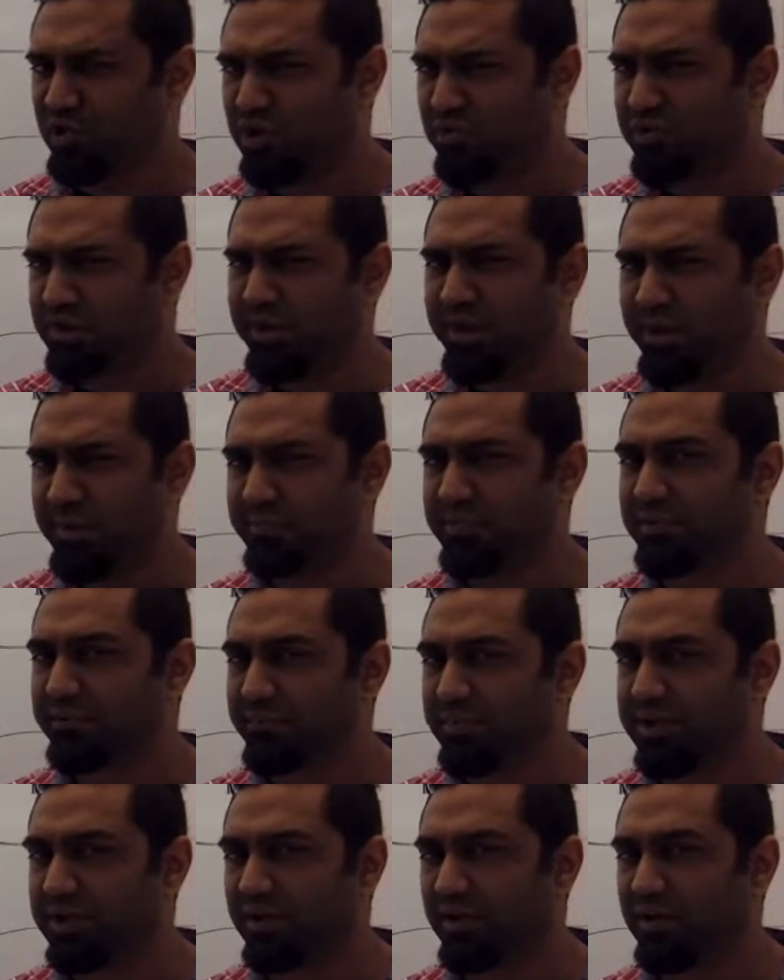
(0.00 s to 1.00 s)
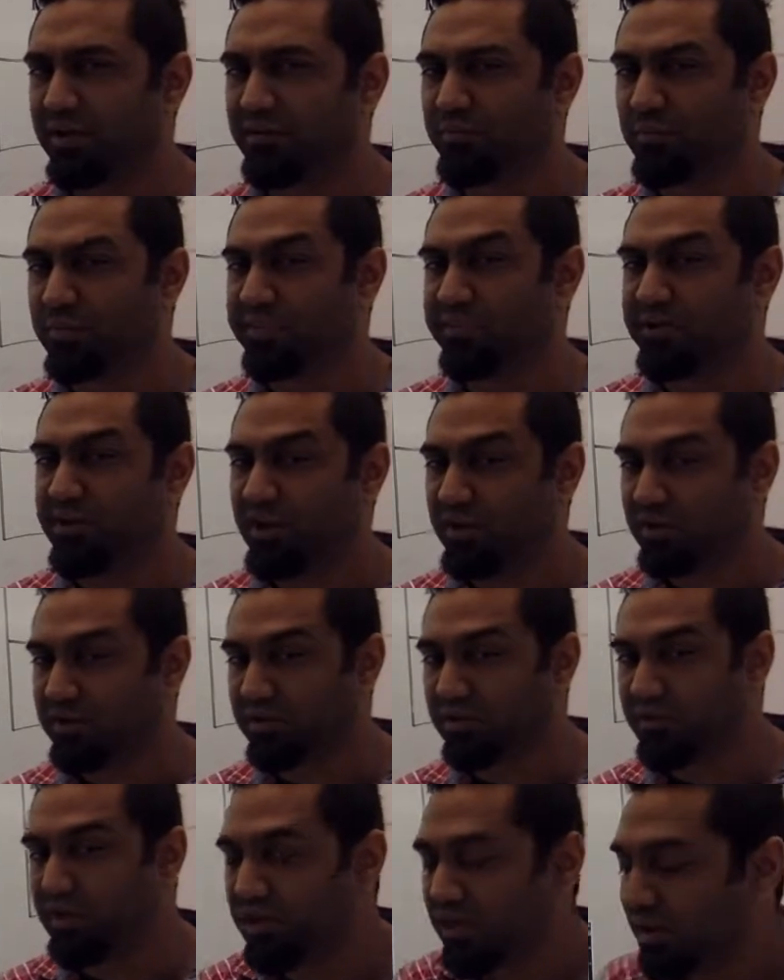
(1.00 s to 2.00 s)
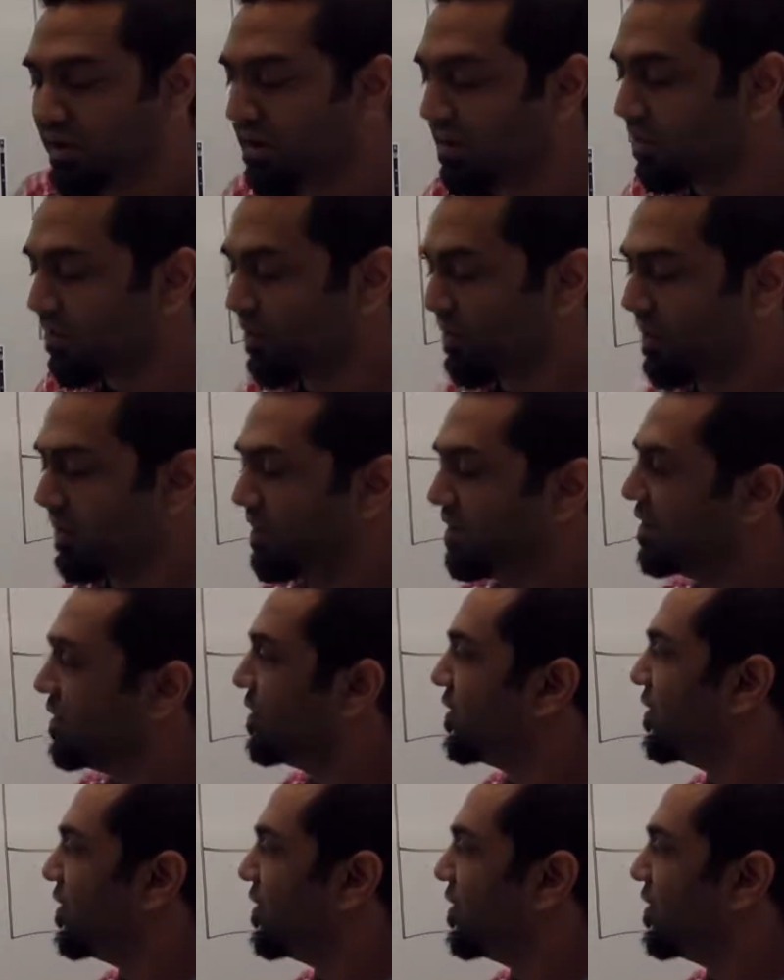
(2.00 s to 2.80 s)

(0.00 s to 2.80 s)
already happen to be on with color, okay?